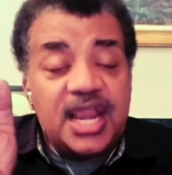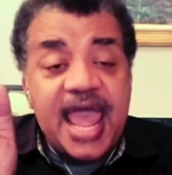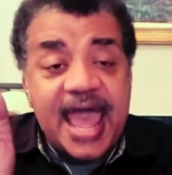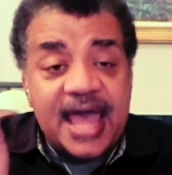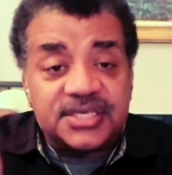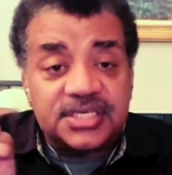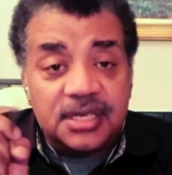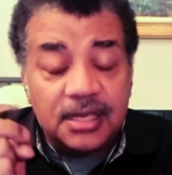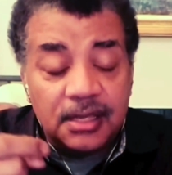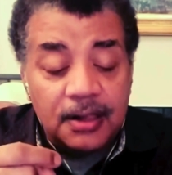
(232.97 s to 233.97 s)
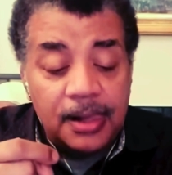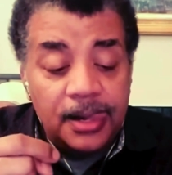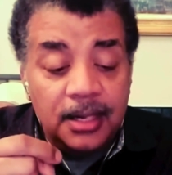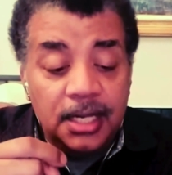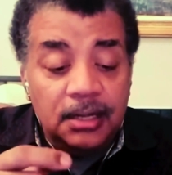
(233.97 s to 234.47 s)
And we can ask,
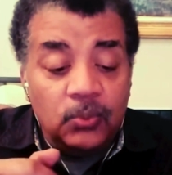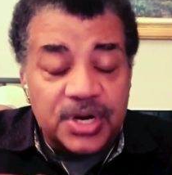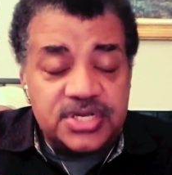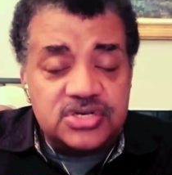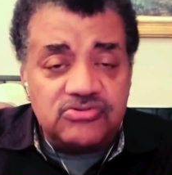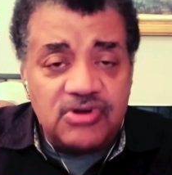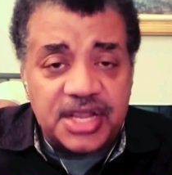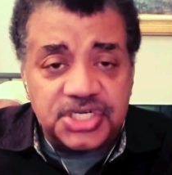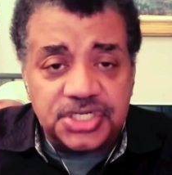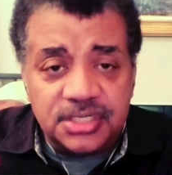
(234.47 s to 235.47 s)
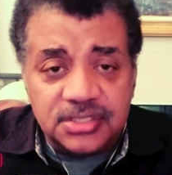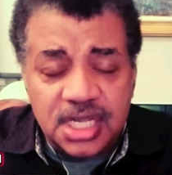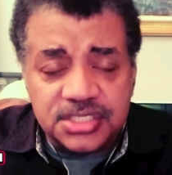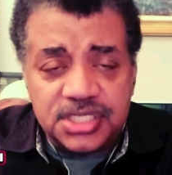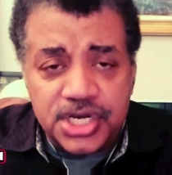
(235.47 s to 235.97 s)
what
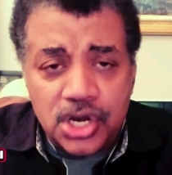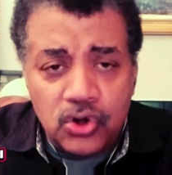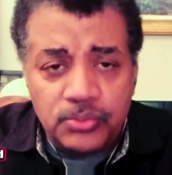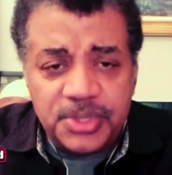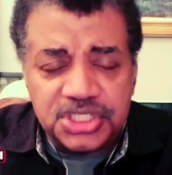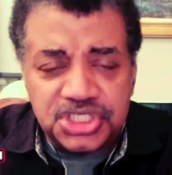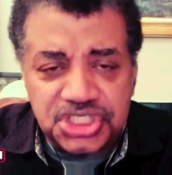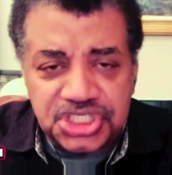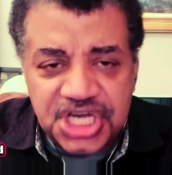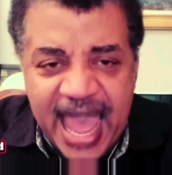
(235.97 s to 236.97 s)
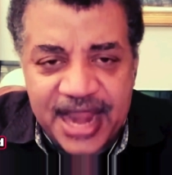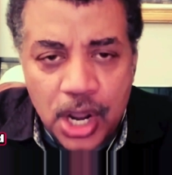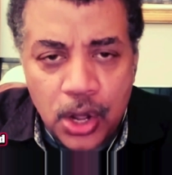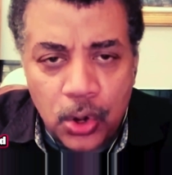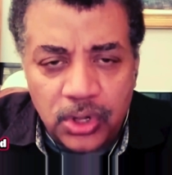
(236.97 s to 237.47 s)
direction does the gnomon
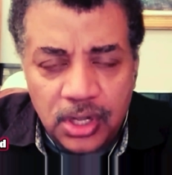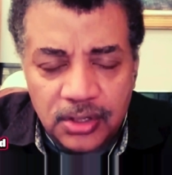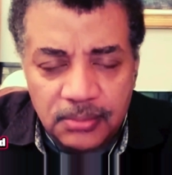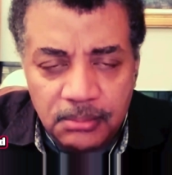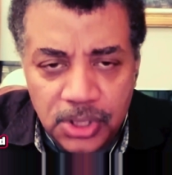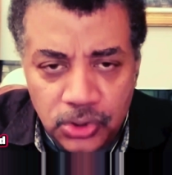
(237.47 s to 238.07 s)
shadow